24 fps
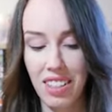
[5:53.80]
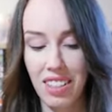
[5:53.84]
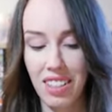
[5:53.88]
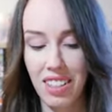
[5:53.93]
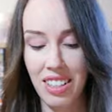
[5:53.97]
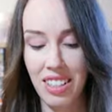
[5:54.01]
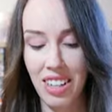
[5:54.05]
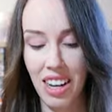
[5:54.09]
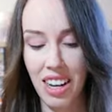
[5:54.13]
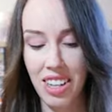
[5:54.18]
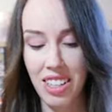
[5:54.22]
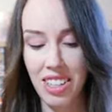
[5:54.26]

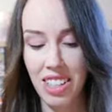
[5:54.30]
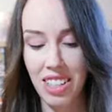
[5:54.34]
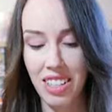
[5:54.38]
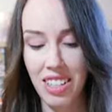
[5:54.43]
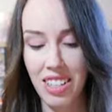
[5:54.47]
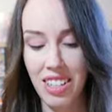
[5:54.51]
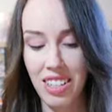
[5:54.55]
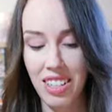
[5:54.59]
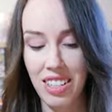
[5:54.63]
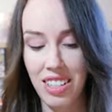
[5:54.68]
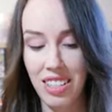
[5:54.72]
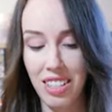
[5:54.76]

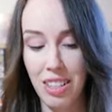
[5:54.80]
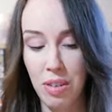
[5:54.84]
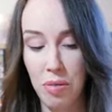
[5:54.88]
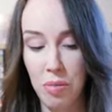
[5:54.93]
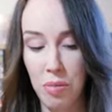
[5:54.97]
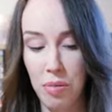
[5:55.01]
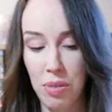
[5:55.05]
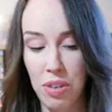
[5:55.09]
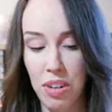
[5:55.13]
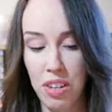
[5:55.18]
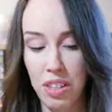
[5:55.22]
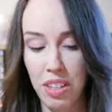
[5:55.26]
actually some
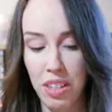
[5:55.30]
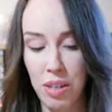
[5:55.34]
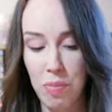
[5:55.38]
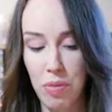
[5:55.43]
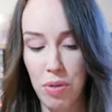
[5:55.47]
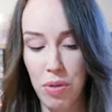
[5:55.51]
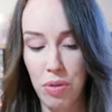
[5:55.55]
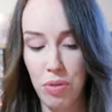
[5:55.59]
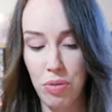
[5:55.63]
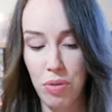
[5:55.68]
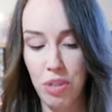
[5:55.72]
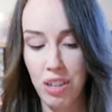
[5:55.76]
really
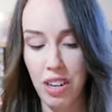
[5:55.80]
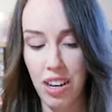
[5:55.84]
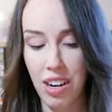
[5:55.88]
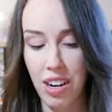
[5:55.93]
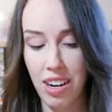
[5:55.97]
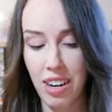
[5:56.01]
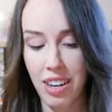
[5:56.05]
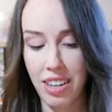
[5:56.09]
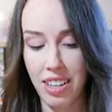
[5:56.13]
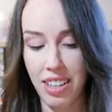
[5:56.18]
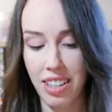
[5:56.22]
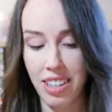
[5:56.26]
beautiful
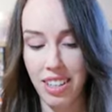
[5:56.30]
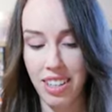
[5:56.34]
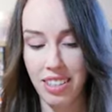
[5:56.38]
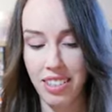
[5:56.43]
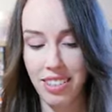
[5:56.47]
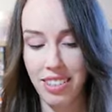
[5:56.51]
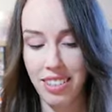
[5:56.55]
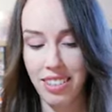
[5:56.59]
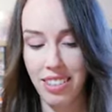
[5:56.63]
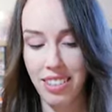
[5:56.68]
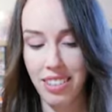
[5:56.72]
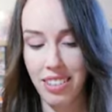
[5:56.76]
card art.
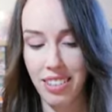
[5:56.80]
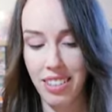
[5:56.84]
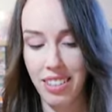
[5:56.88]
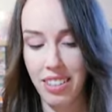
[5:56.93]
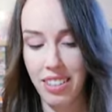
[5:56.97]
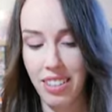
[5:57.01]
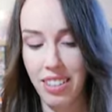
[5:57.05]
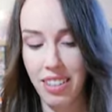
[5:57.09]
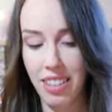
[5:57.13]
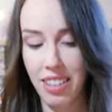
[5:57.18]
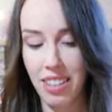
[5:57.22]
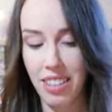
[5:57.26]

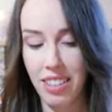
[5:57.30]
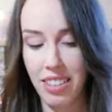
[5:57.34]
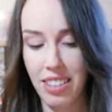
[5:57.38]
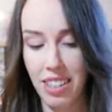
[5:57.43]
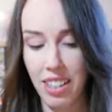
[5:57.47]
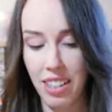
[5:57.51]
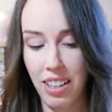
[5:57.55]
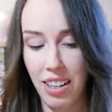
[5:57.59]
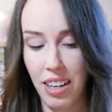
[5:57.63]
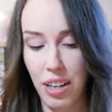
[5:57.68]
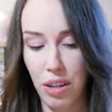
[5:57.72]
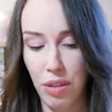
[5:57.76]

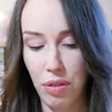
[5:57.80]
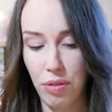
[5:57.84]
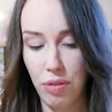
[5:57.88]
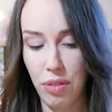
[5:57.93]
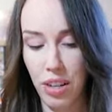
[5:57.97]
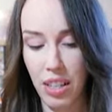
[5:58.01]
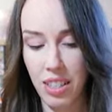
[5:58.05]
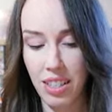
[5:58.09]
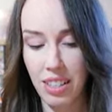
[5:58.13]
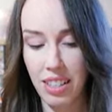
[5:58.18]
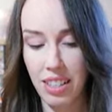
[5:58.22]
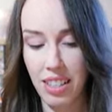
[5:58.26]
Deadly
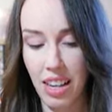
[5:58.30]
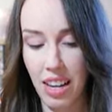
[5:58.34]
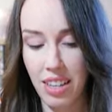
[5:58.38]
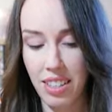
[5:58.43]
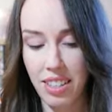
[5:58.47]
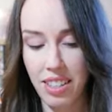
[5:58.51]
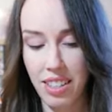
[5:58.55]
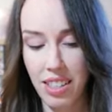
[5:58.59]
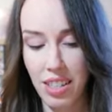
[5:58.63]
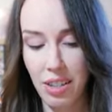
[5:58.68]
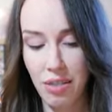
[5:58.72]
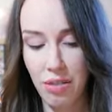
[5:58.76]
Offense and
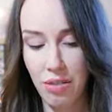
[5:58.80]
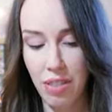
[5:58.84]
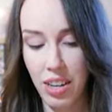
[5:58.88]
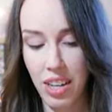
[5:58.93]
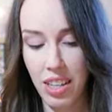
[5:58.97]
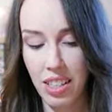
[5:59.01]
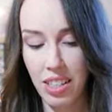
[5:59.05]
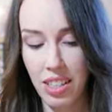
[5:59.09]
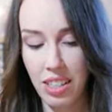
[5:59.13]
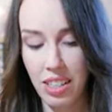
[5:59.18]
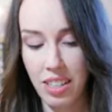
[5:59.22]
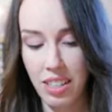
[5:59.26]

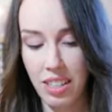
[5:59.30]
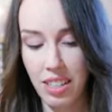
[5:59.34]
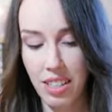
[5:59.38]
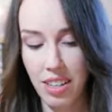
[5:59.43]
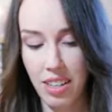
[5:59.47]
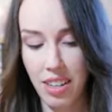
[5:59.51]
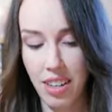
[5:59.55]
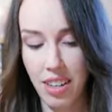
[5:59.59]
Defense.